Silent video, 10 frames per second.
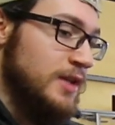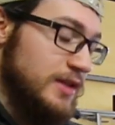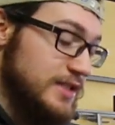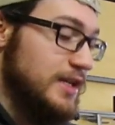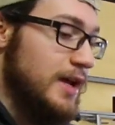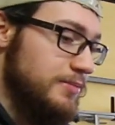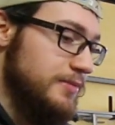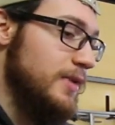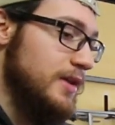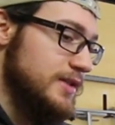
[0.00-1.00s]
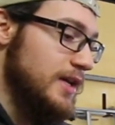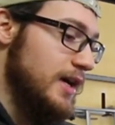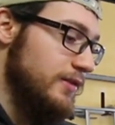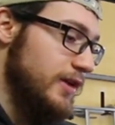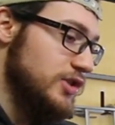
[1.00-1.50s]
this type and
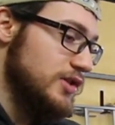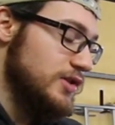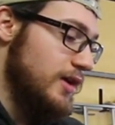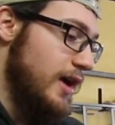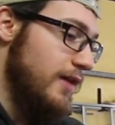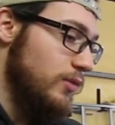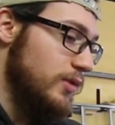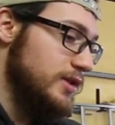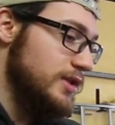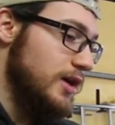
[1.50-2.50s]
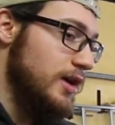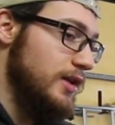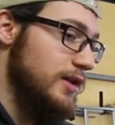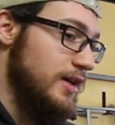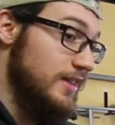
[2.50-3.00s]
style of engine, so I haven't worked
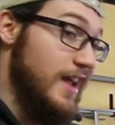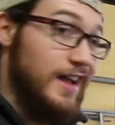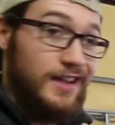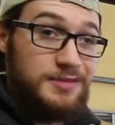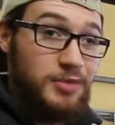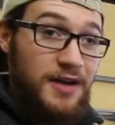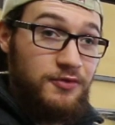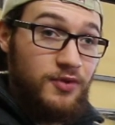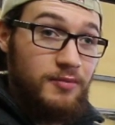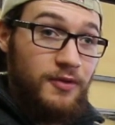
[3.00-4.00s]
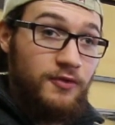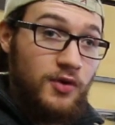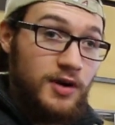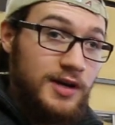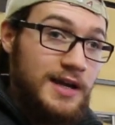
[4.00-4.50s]
on the LS platform
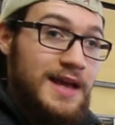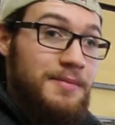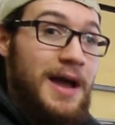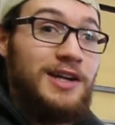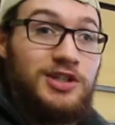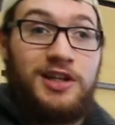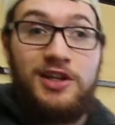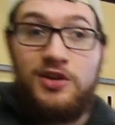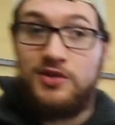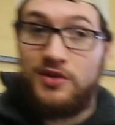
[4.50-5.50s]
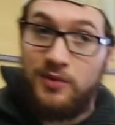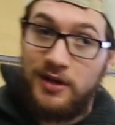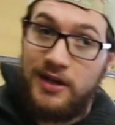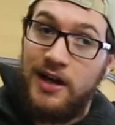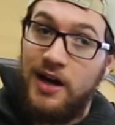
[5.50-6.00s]
before. I'm actually used to
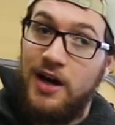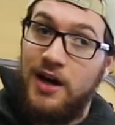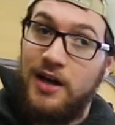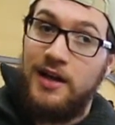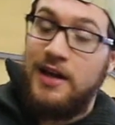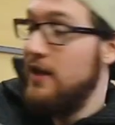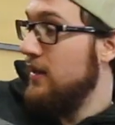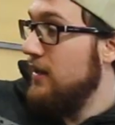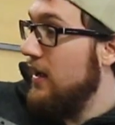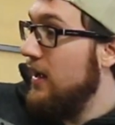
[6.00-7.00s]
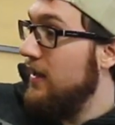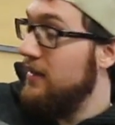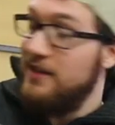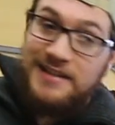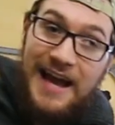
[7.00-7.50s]
working on
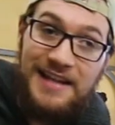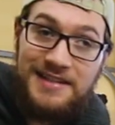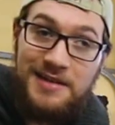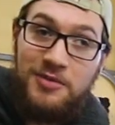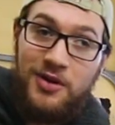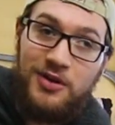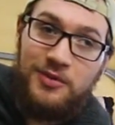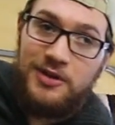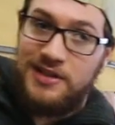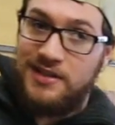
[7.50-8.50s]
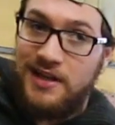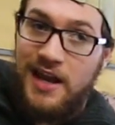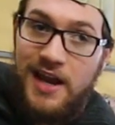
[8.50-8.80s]
the Datsun motor, which is